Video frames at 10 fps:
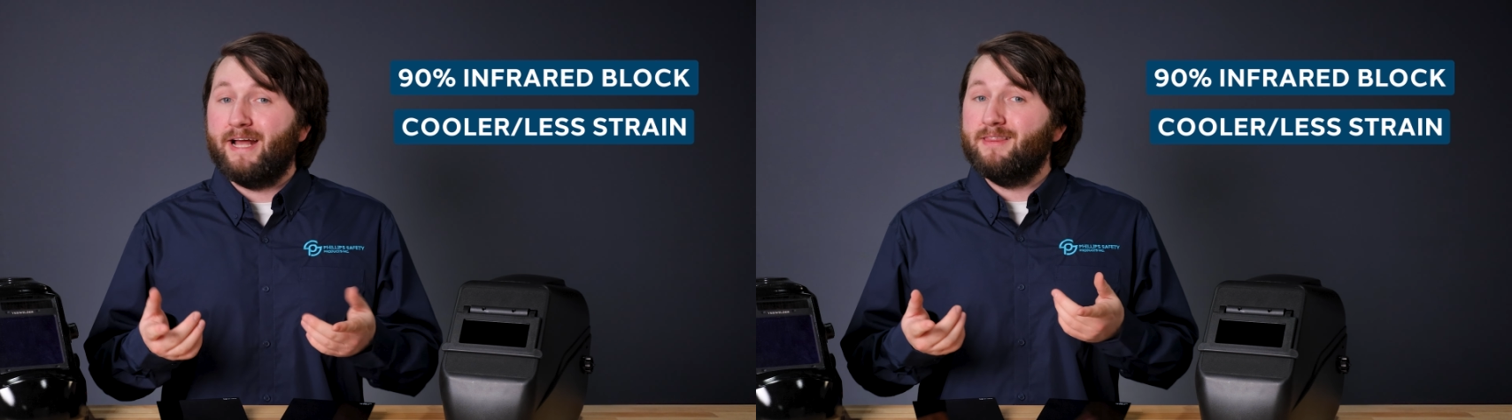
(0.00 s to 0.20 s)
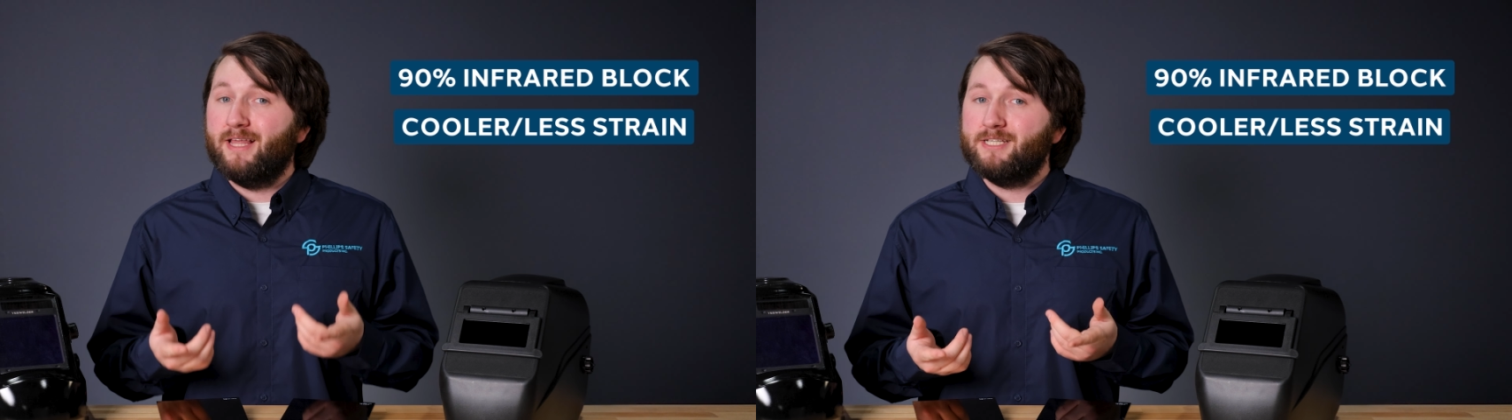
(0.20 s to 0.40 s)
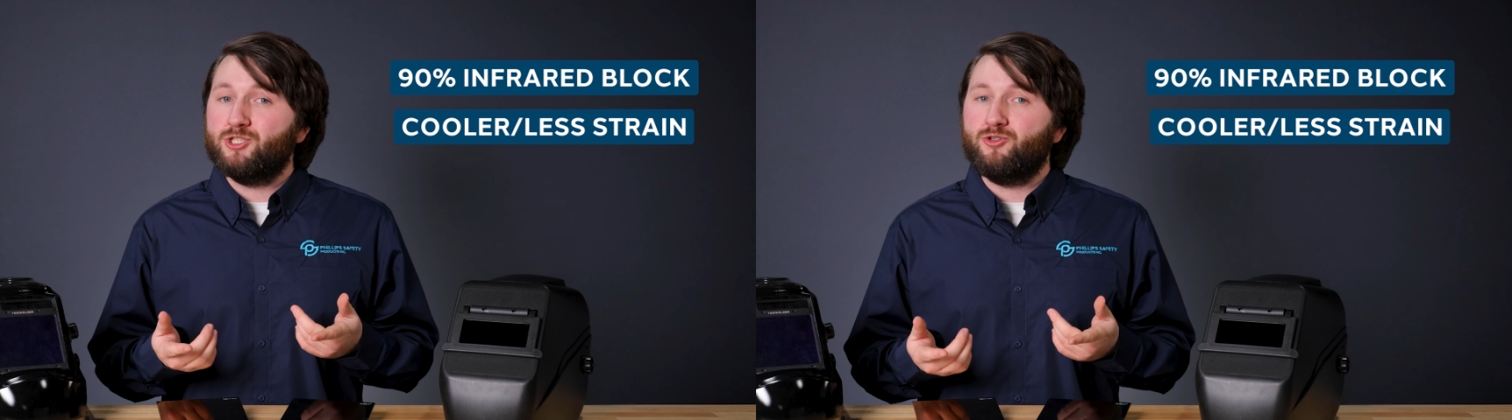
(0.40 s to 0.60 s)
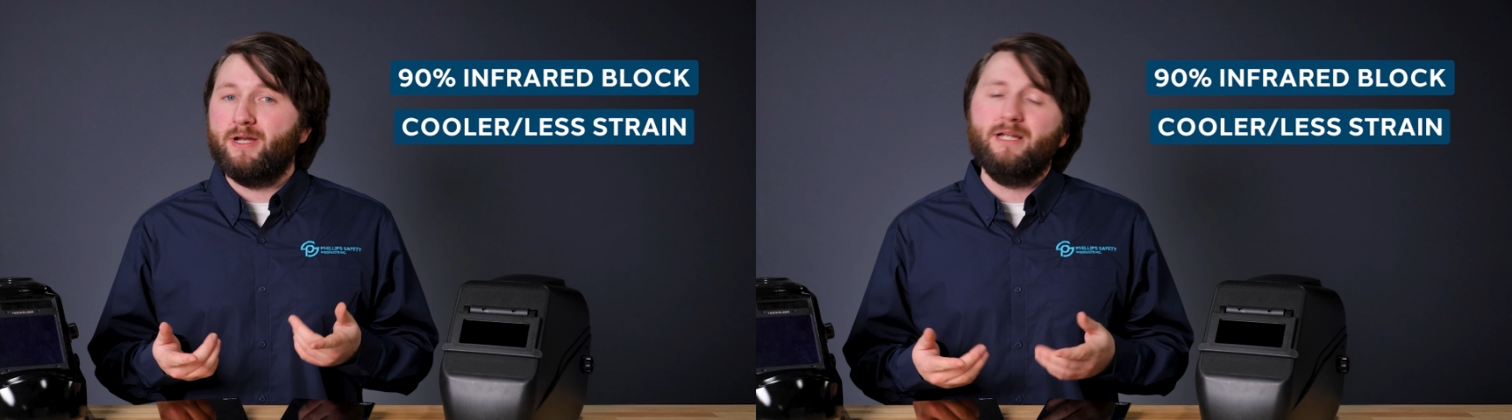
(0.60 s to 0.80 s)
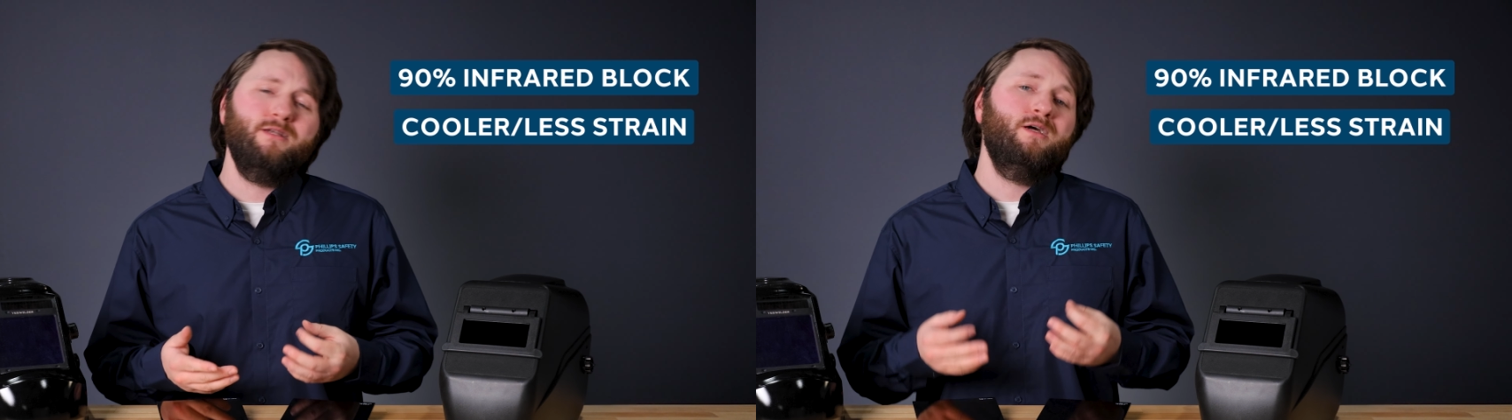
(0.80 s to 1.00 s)
and less
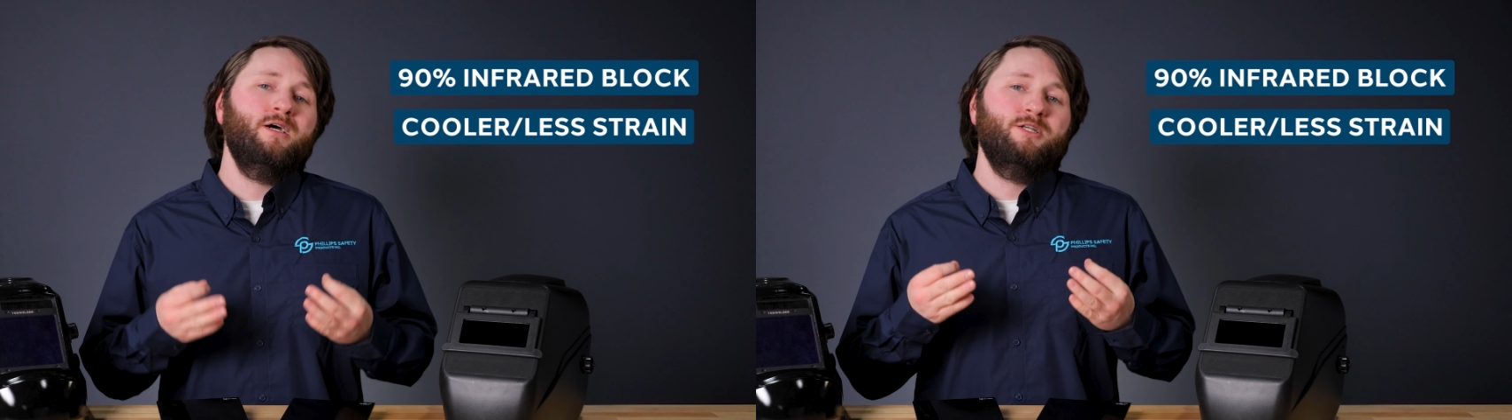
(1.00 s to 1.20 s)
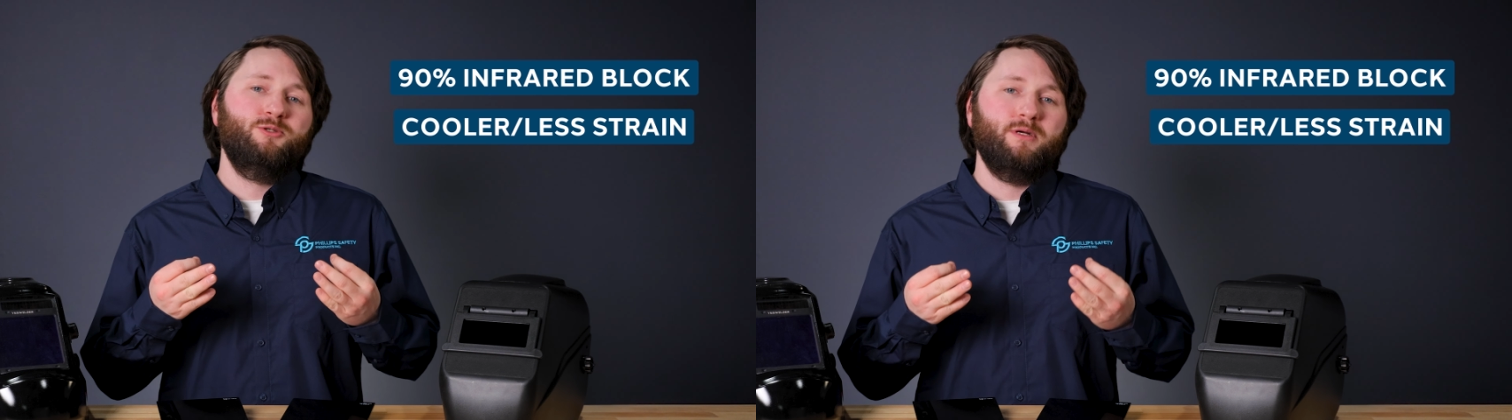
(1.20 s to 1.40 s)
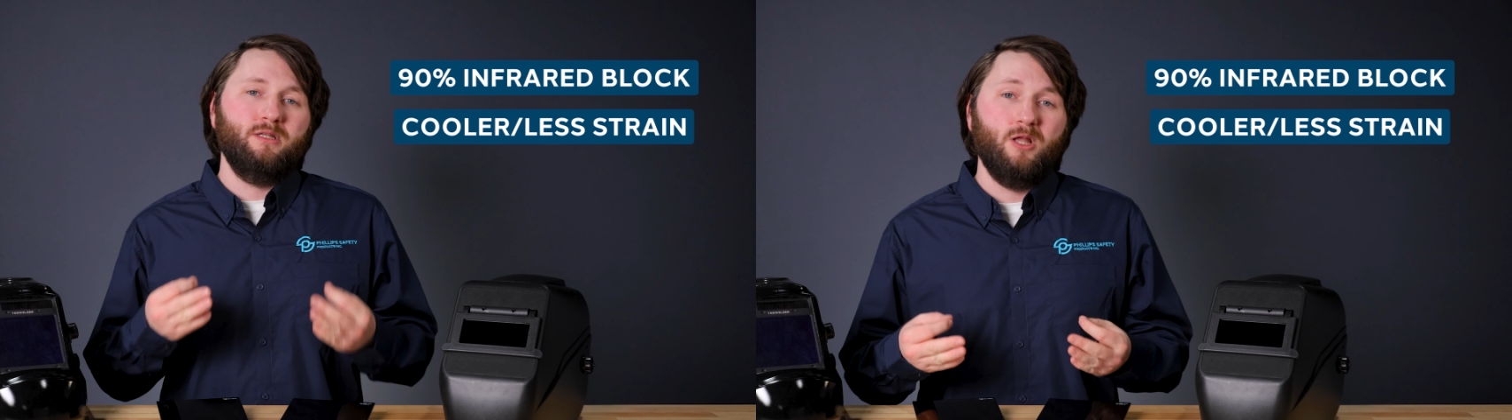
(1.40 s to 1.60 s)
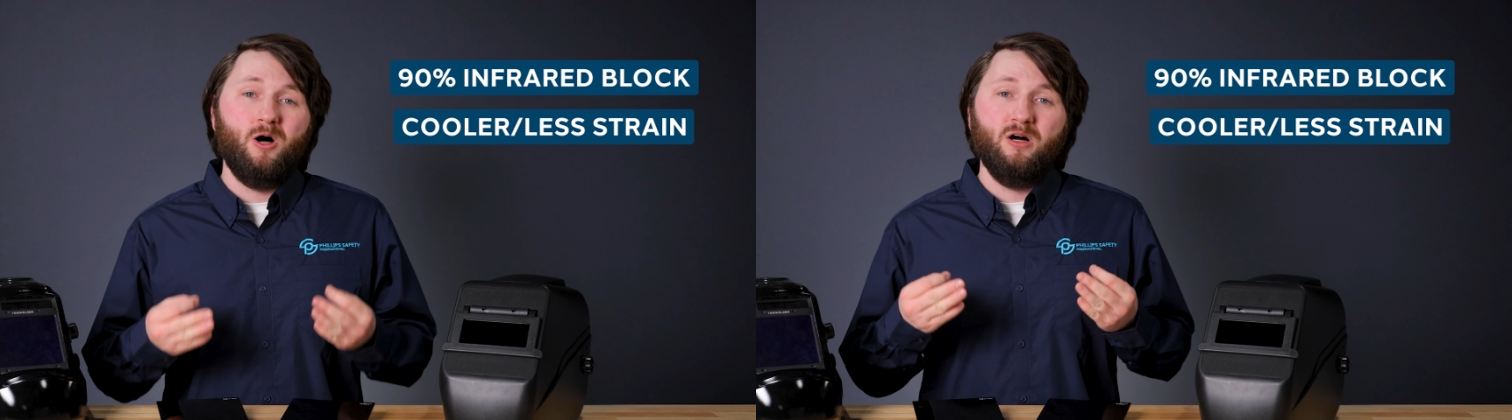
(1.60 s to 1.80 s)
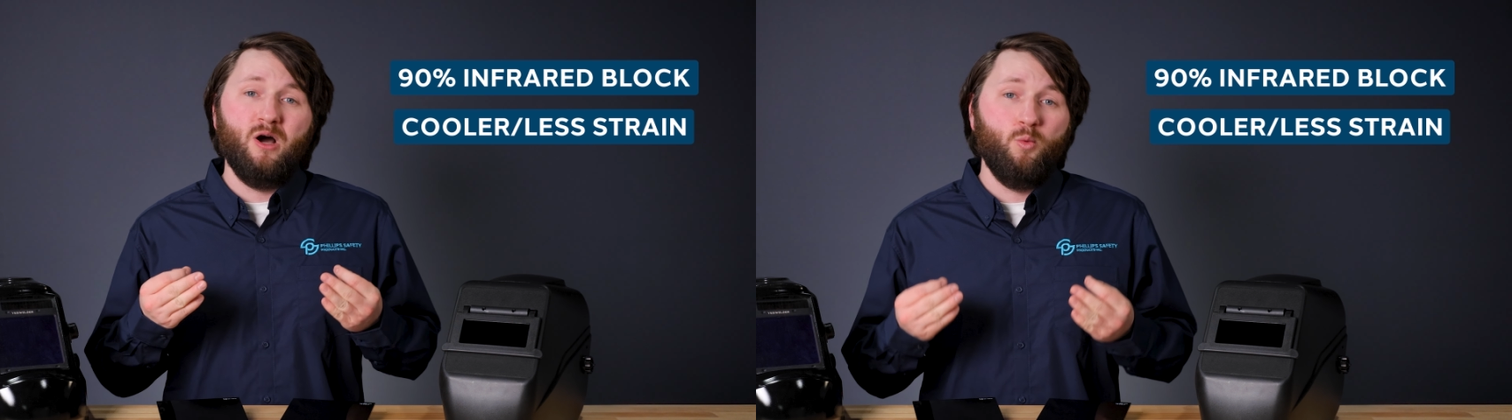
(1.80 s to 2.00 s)
strained during
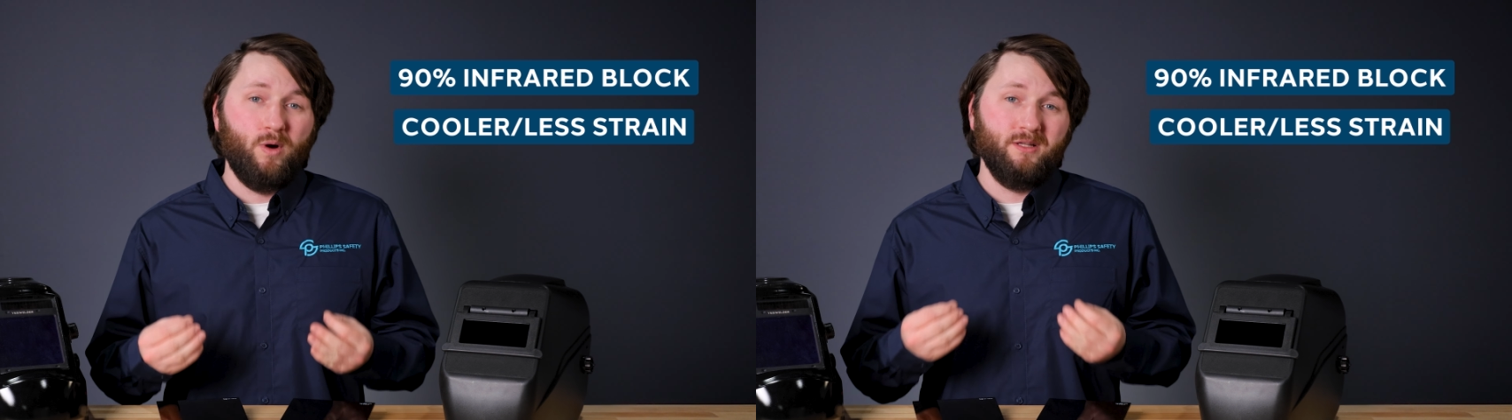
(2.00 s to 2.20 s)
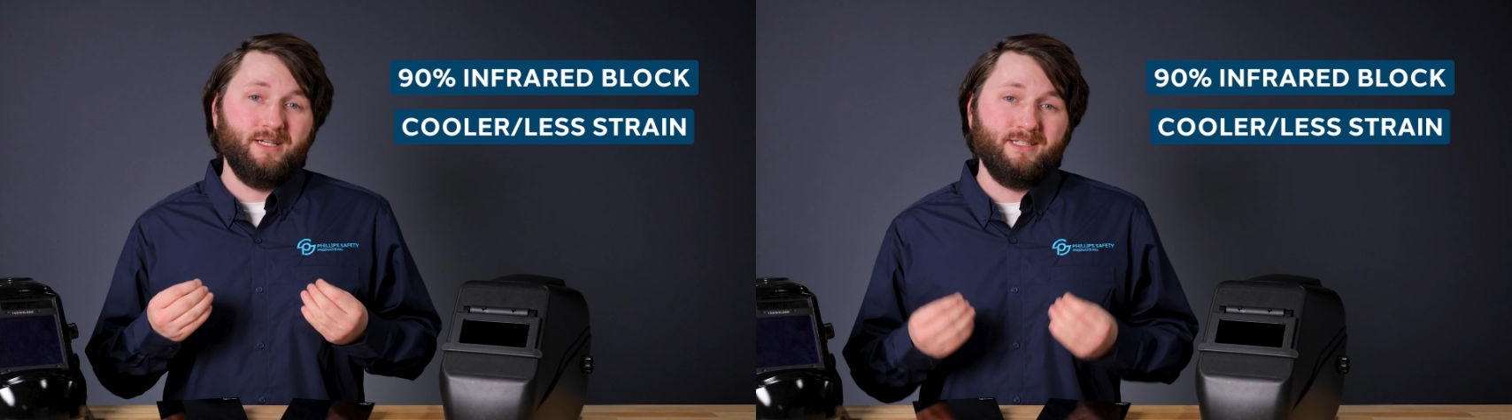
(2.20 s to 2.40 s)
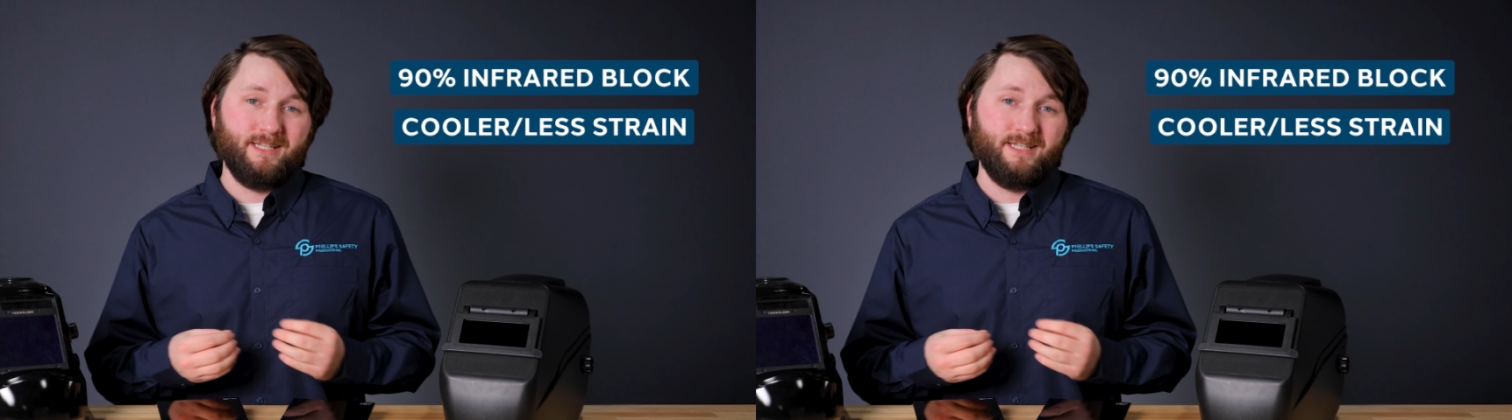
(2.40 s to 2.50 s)
long welding